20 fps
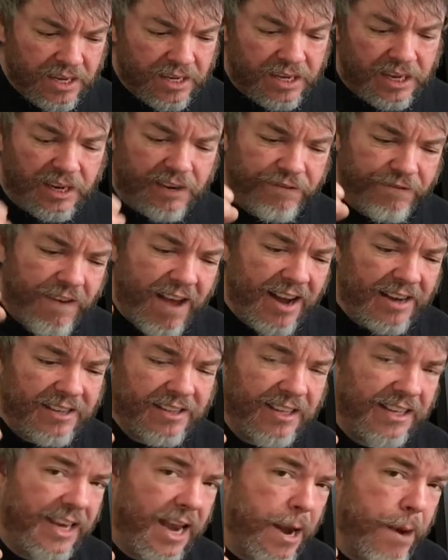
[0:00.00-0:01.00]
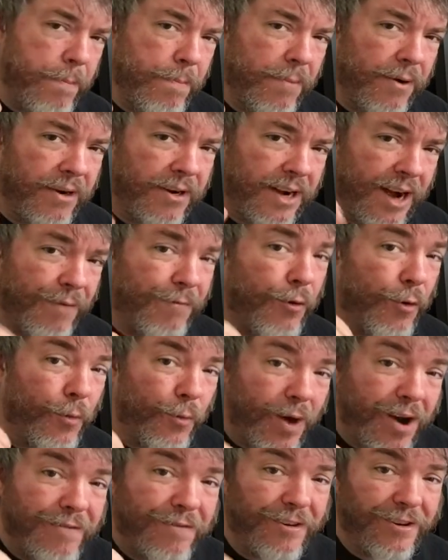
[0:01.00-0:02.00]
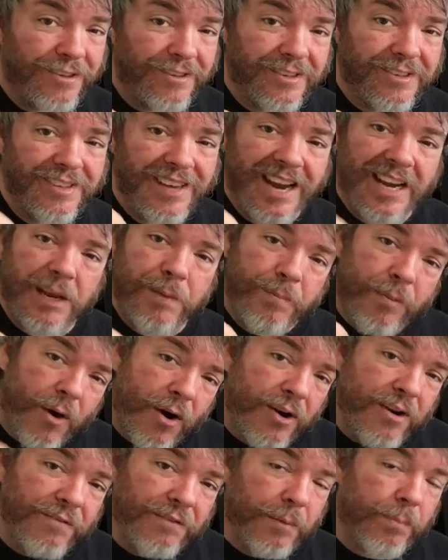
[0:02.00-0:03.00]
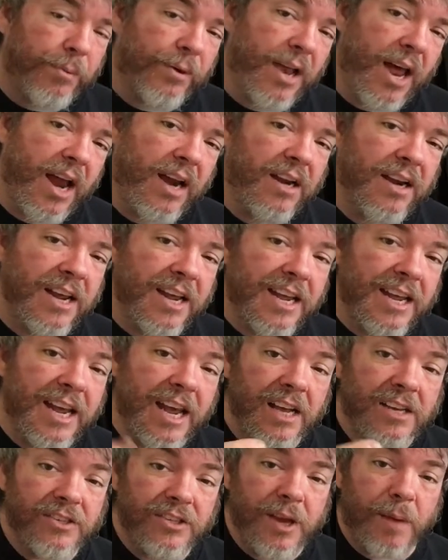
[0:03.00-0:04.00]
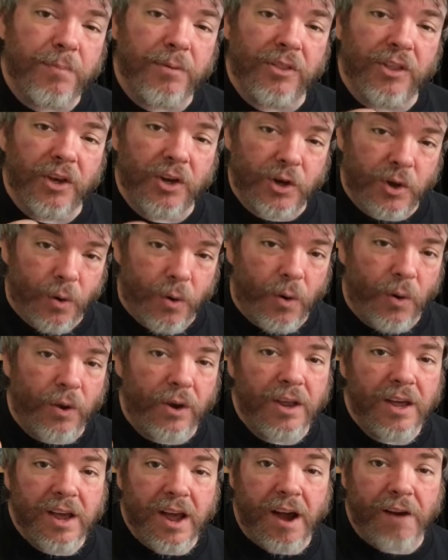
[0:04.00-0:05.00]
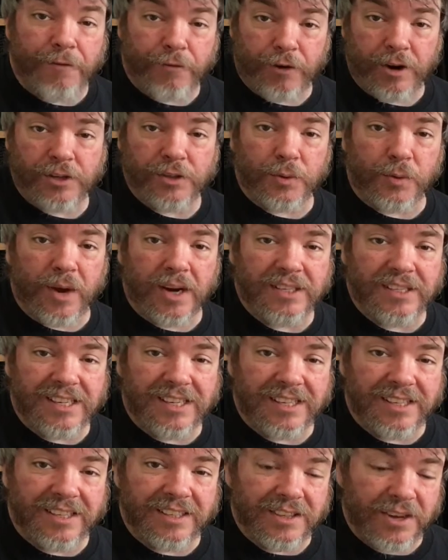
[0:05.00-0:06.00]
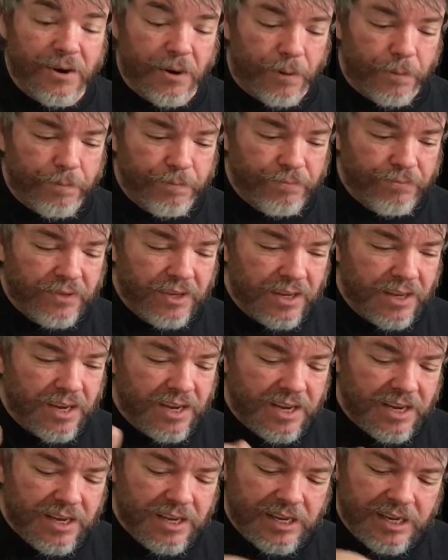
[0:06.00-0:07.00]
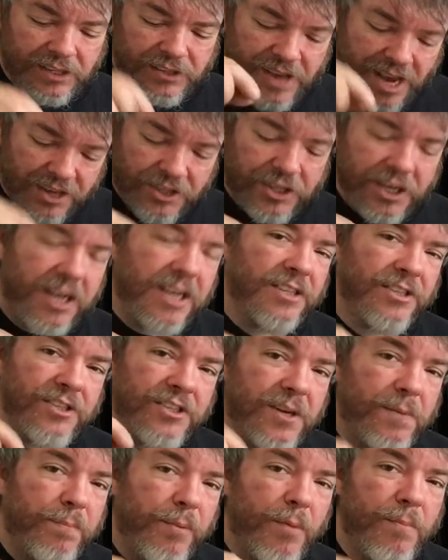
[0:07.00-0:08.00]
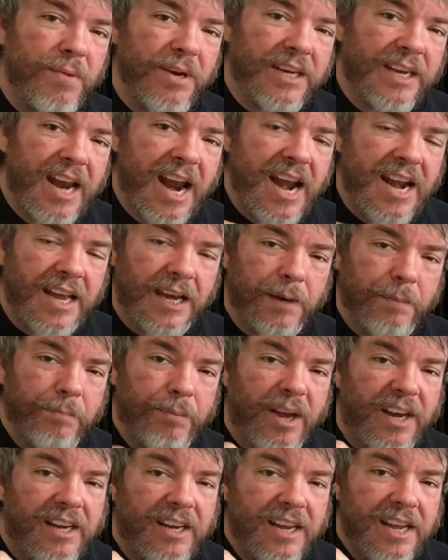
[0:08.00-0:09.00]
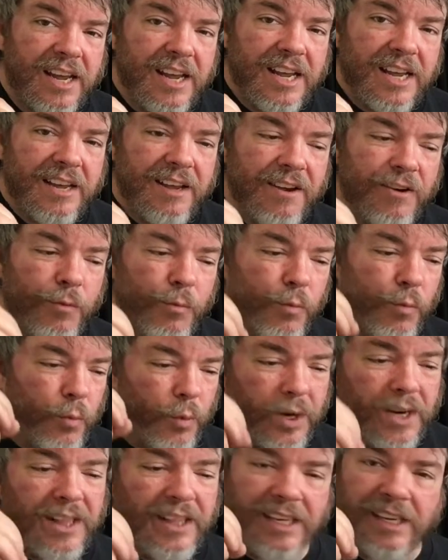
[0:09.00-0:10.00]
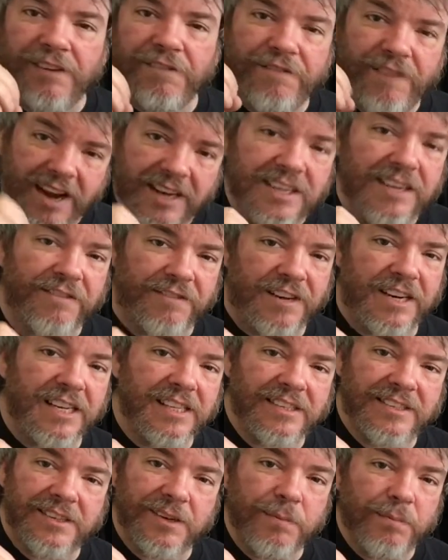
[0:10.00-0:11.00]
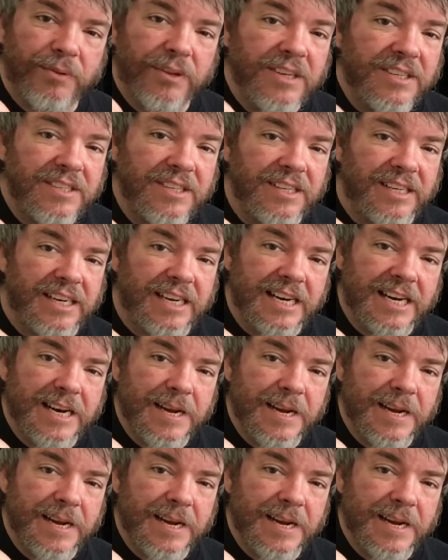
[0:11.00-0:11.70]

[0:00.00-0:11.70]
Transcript: In fact, the game never references any part of the plan except the goal of resurrecting Gedo. It's actually a simple mechanic, but really effective in its simplicity.